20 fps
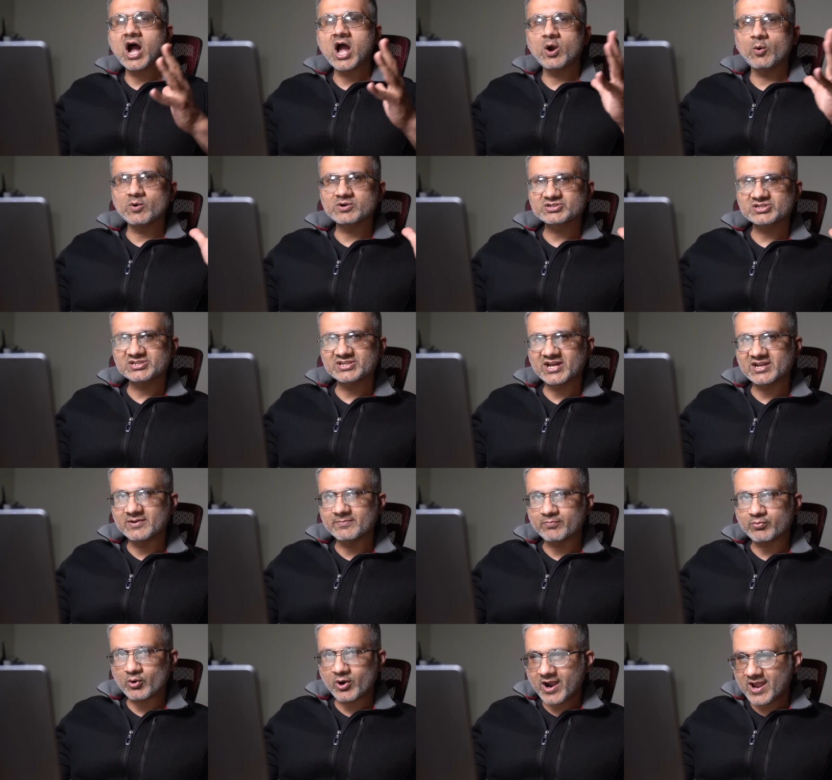I wasn't that
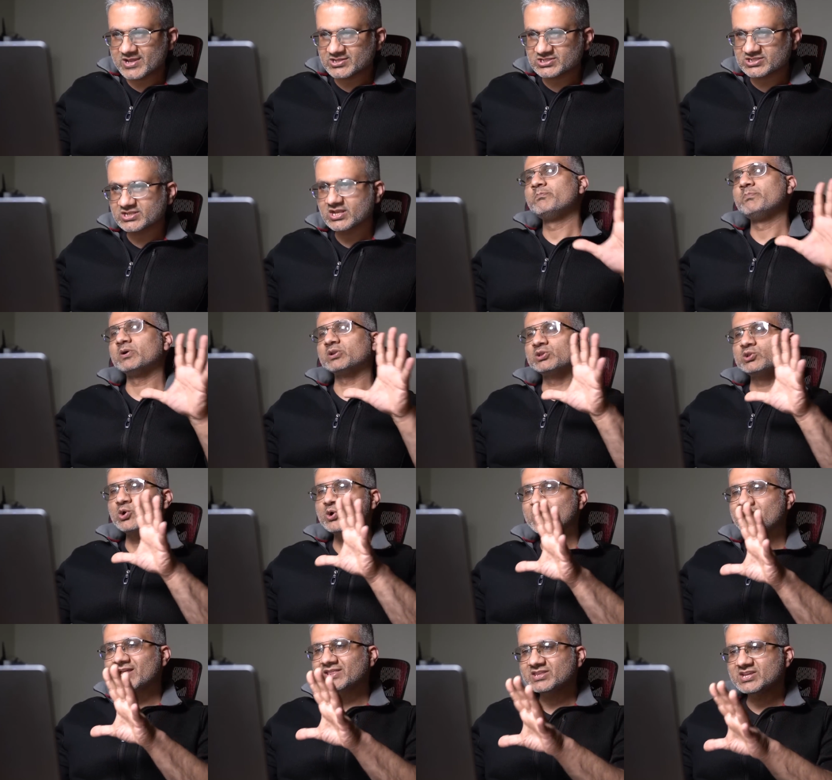impressed, but
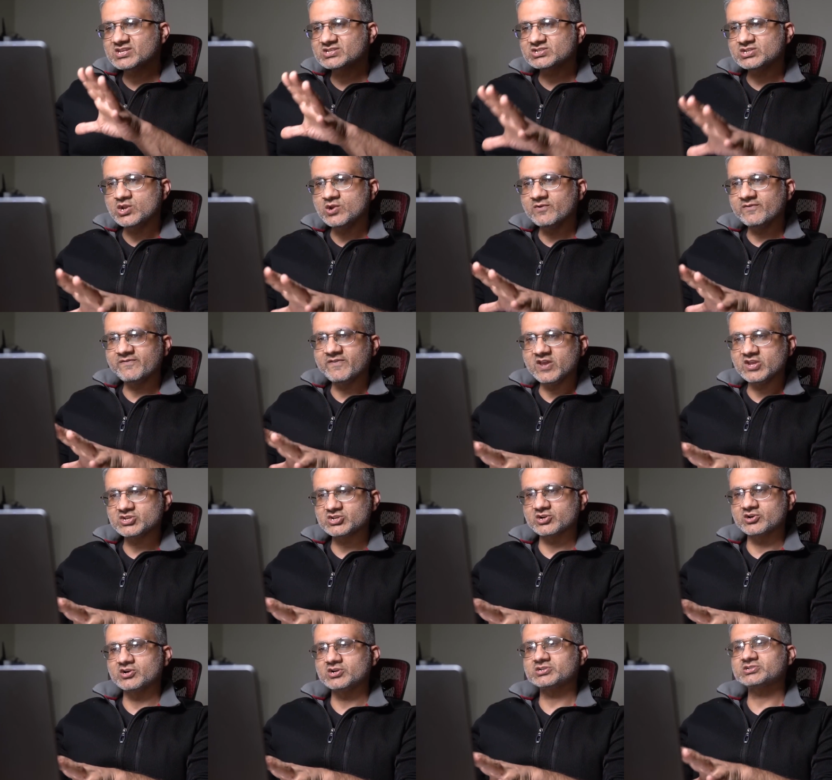looking at these new
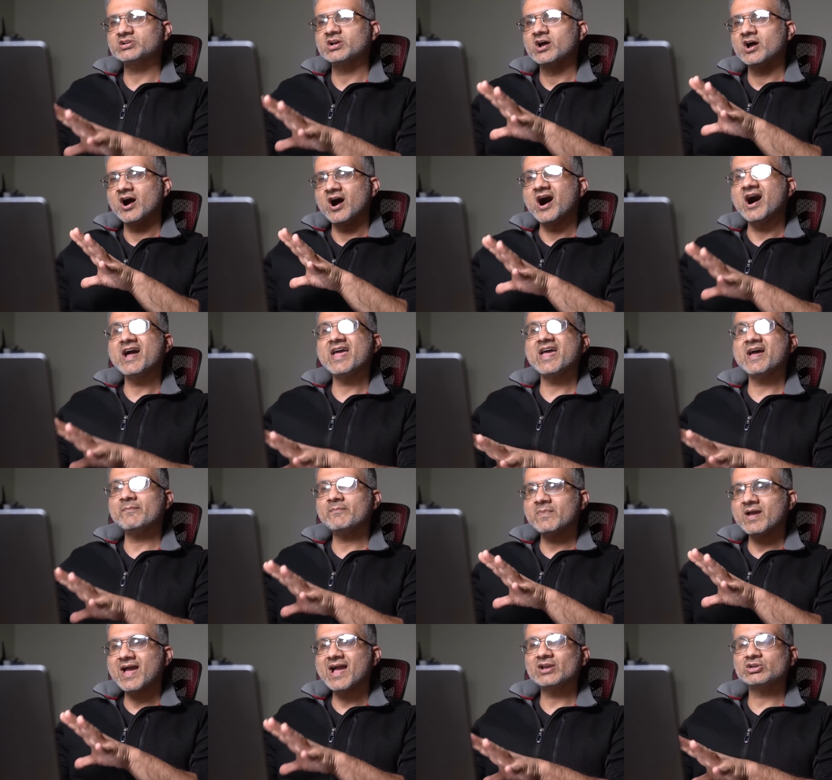features, I
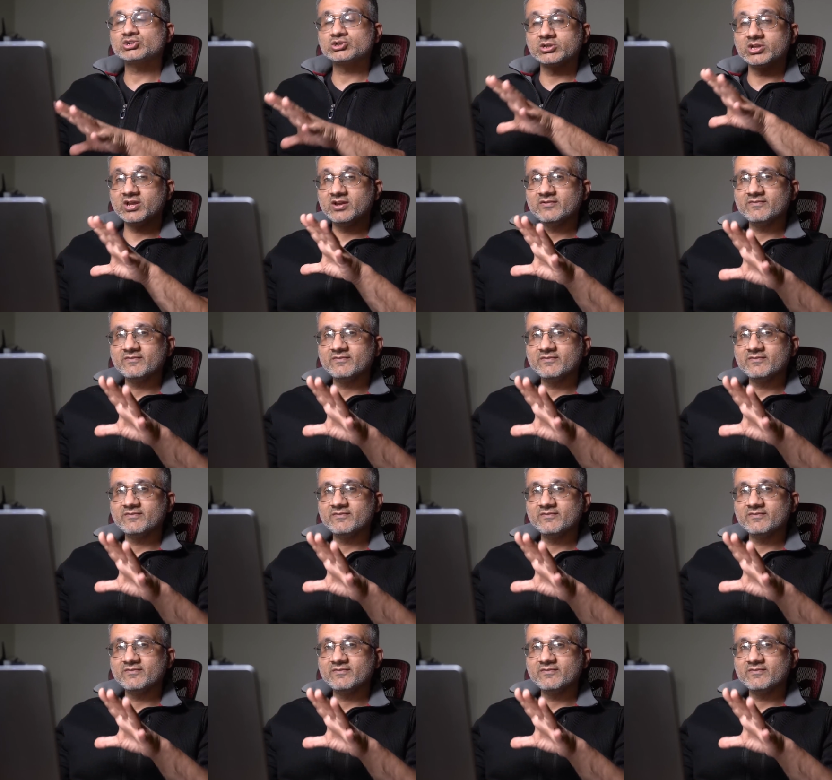am actually